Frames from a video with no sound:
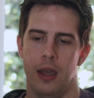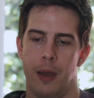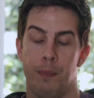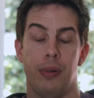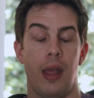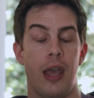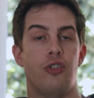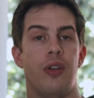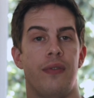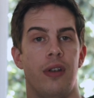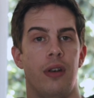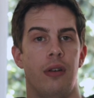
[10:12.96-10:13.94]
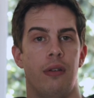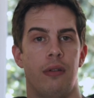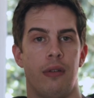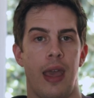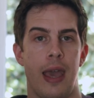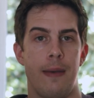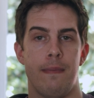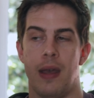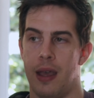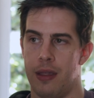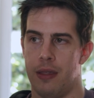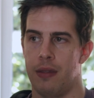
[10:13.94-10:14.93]
player-driven game,
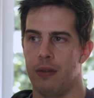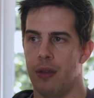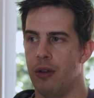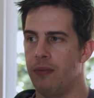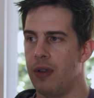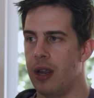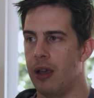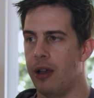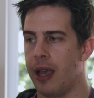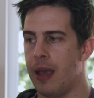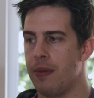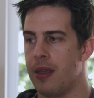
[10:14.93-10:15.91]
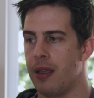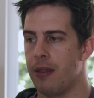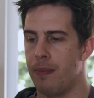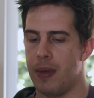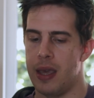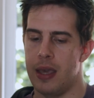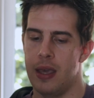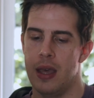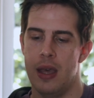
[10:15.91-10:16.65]
as you know, video games tend to be.